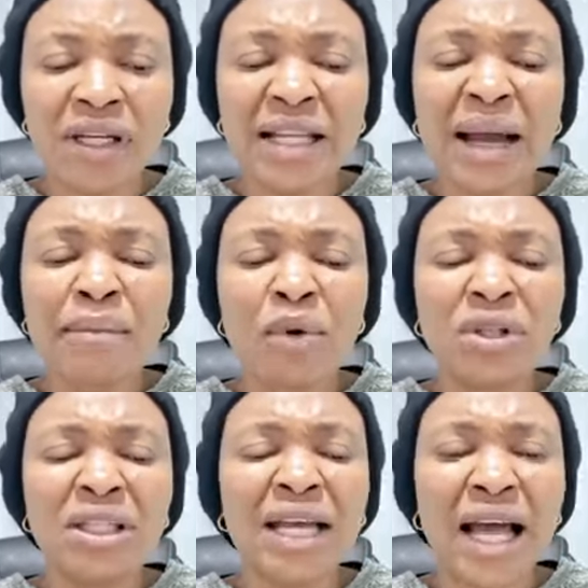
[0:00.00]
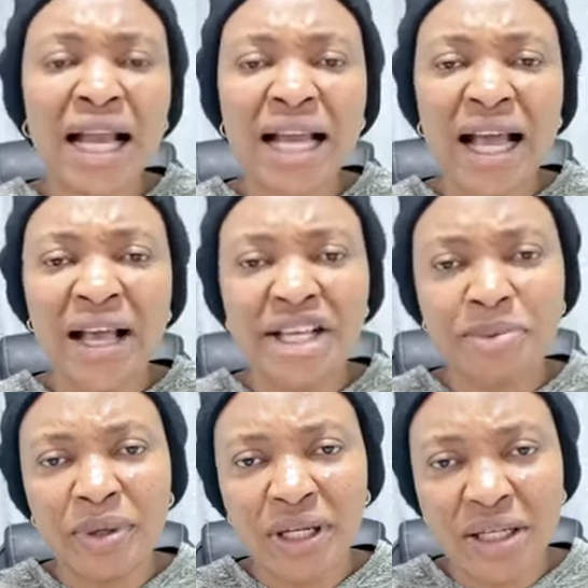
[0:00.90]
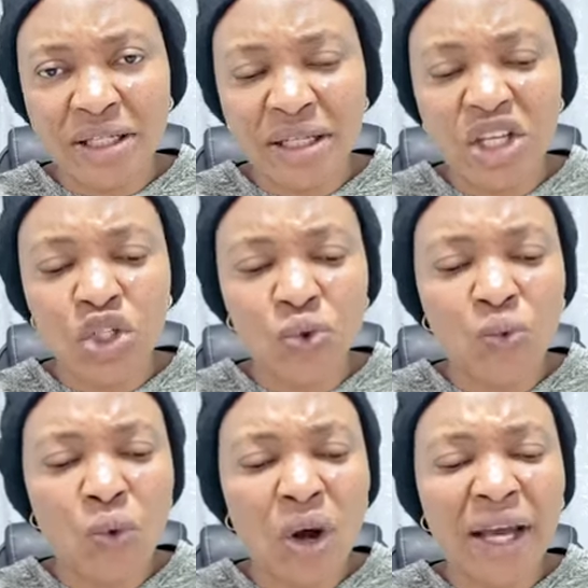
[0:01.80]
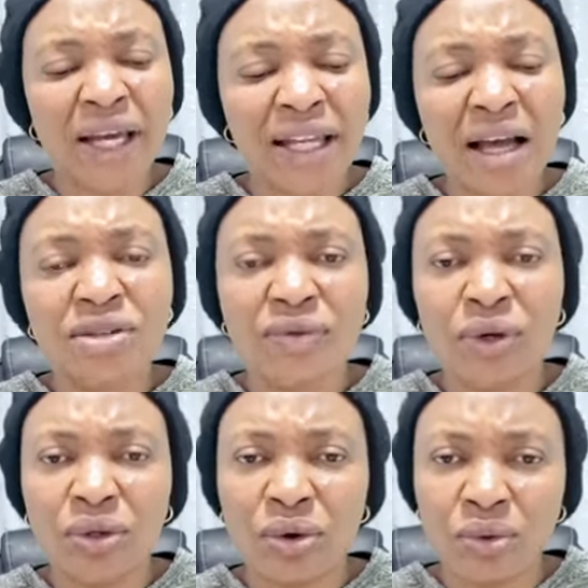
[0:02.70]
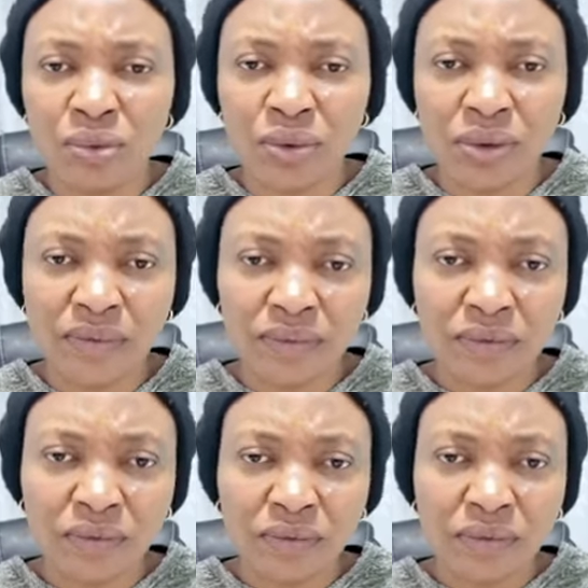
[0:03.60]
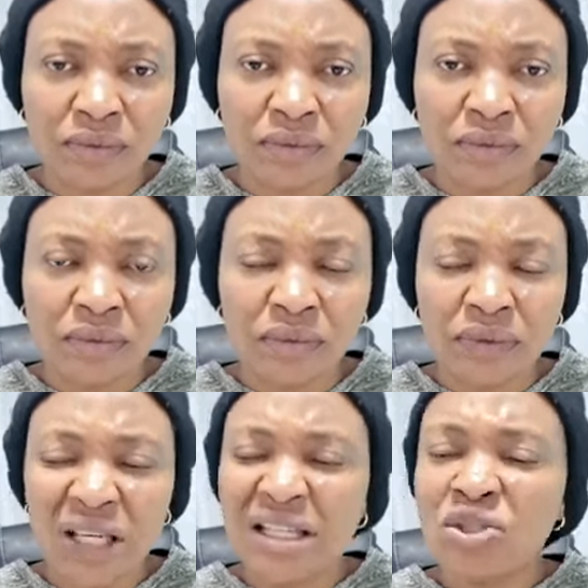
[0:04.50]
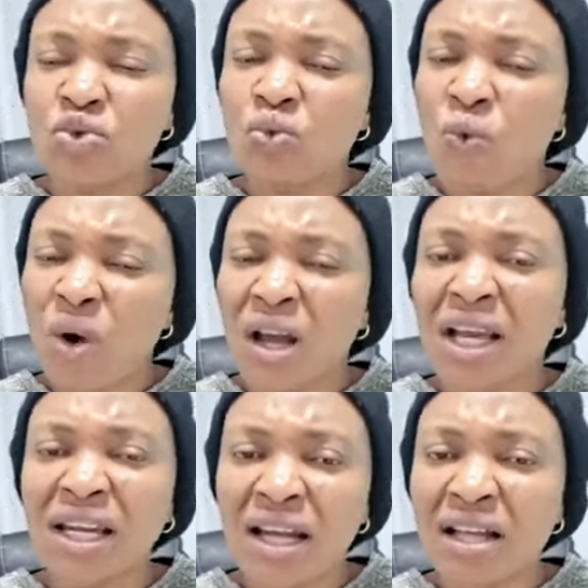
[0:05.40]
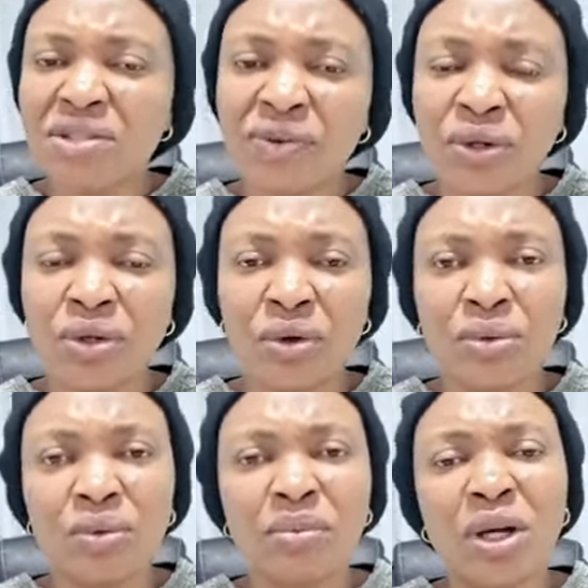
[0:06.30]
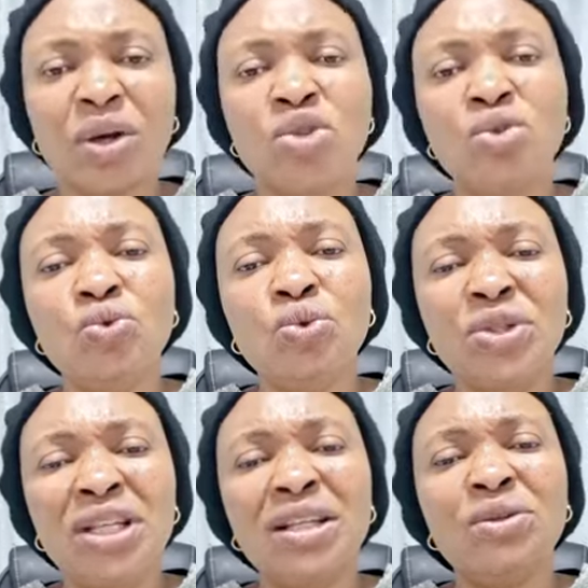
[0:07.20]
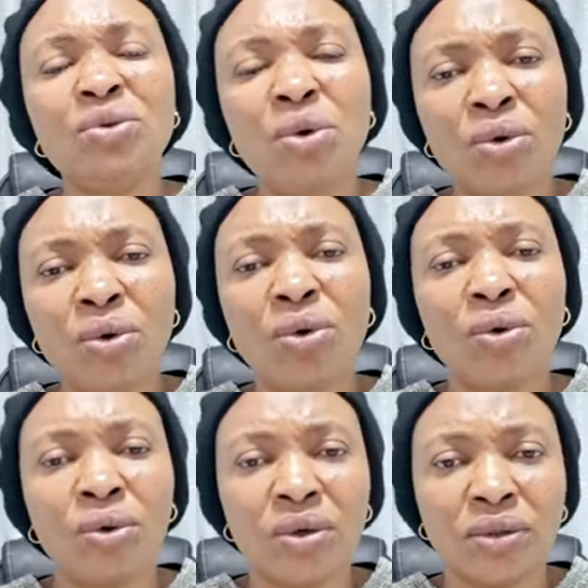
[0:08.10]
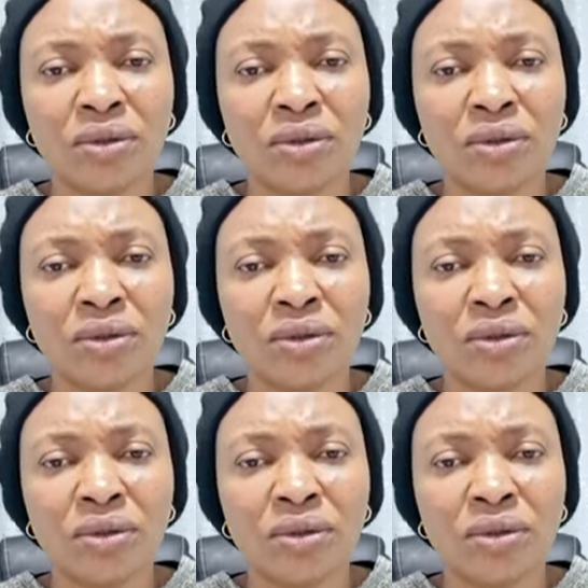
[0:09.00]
That Mordecai experience is working out for your good. It is working out for your good because you did no wrong.